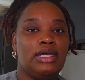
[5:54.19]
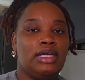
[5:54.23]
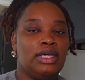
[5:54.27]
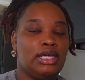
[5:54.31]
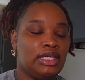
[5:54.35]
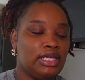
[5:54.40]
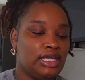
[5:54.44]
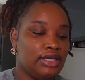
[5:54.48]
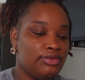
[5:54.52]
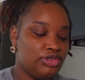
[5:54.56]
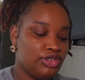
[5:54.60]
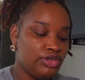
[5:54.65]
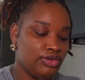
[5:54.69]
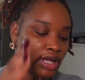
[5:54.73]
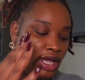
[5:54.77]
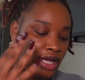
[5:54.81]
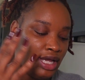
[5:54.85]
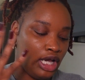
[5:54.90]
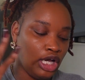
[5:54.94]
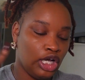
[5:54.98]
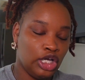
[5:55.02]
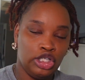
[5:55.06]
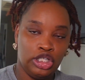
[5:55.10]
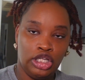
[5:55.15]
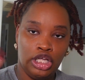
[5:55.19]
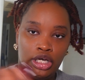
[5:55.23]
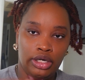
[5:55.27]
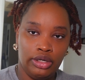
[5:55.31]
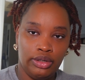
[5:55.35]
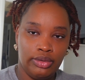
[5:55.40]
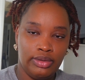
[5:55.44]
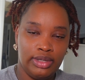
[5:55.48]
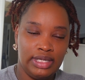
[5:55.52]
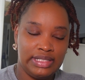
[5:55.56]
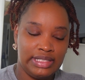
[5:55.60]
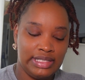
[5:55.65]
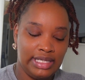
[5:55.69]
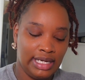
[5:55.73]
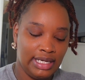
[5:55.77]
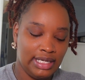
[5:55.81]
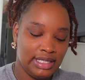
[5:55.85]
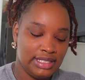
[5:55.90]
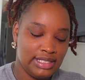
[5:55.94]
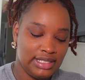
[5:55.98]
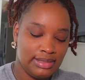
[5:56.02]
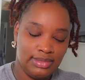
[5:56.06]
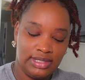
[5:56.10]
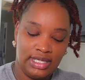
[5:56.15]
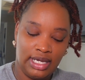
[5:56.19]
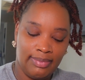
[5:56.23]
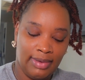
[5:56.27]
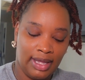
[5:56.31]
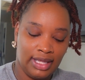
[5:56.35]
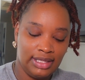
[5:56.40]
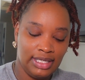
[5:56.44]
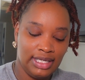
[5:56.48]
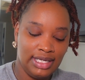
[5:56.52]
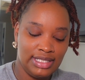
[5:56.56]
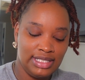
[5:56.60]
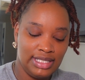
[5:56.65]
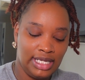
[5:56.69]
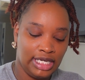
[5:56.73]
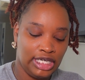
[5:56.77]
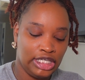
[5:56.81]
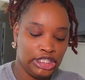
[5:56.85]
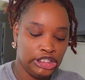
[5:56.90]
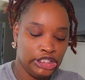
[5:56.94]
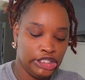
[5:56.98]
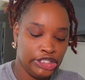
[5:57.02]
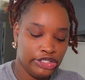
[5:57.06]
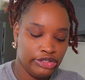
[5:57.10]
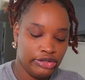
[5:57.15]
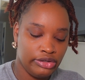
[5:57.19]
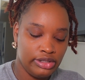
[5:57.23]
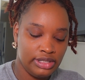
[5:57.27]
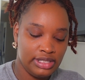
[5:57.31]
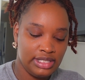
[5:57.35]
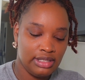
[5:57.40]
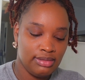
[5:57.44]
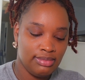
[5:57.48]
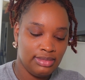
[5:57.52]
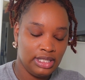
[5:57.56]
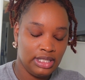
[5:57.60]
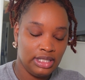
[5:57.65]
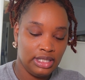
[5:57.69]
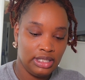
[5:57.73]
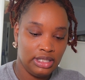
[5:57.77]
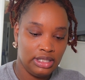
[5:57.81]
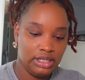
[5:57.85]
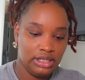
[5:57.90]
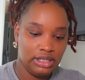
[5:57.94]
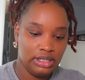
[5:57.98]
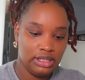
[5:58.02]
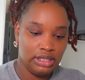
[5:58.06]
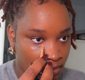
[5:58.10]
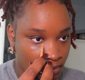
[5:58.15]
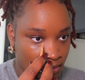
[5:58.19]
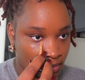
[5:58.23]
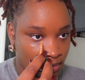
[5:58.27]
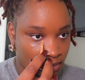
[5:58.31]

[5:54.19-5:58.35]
gives you like a glow. It's like some type, I think it's like glitter or something in it.